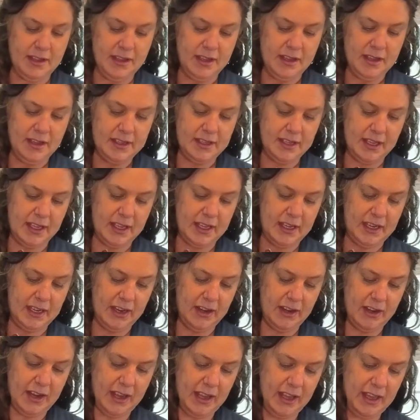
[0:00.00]
to get in here
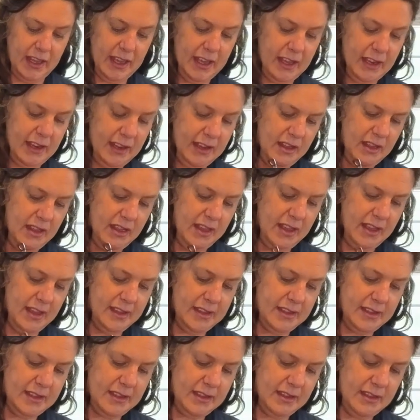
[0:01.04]
and get
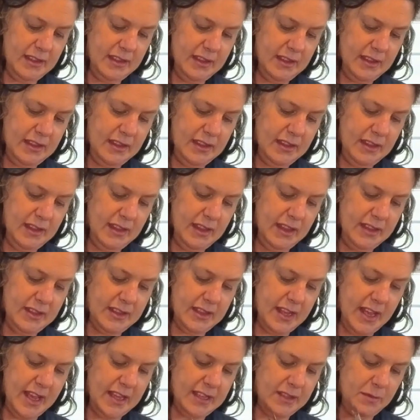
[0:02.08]
these
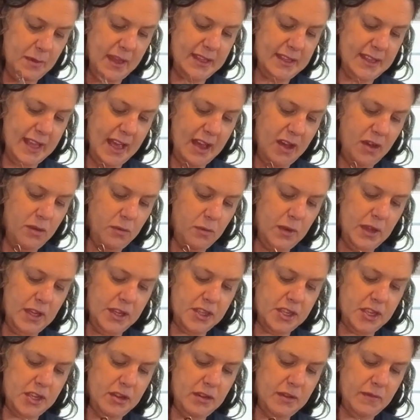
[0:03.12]
glass weights out, which,
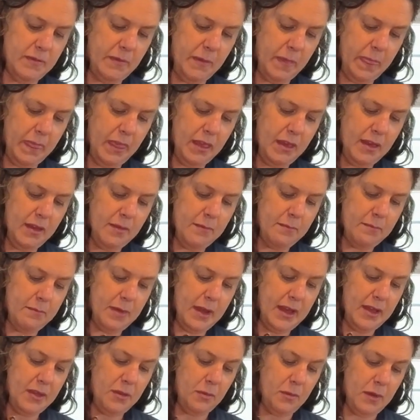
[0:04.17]
by
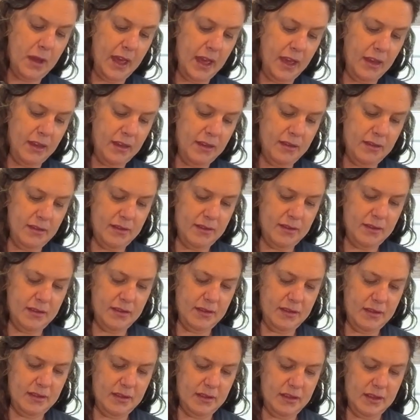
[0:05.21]
the way,
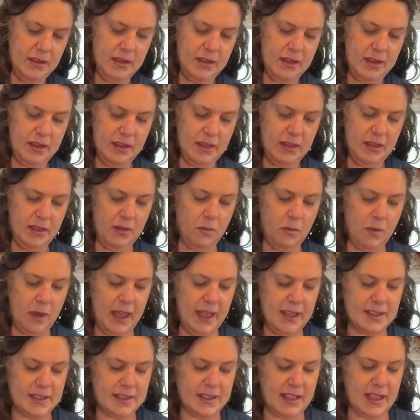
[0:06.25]
the
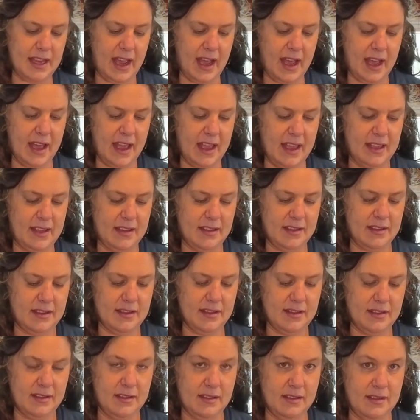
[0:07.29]
weights that I
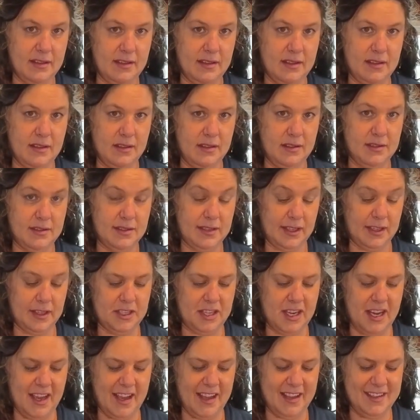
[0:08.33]

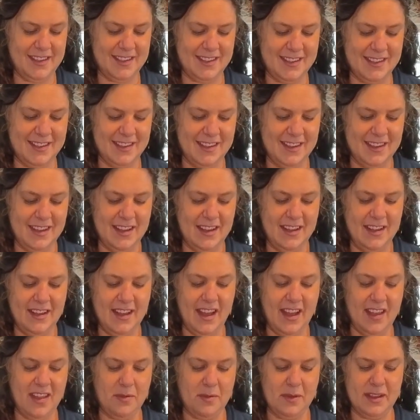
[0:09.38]
suggest and
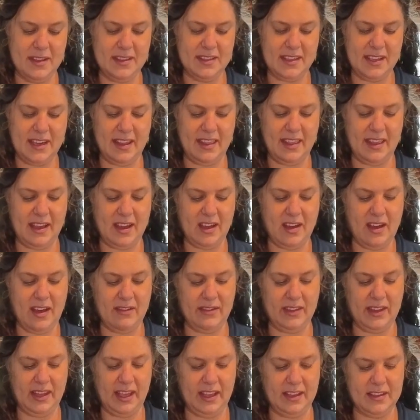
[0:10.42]
the ones that I think I'll have
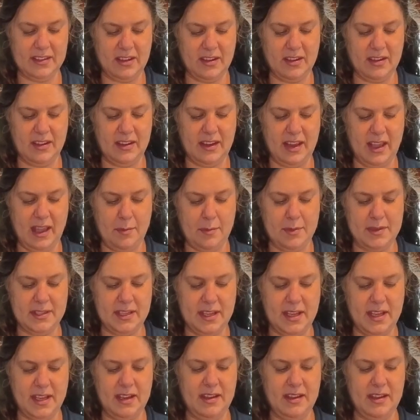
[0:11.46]
linked on Amazon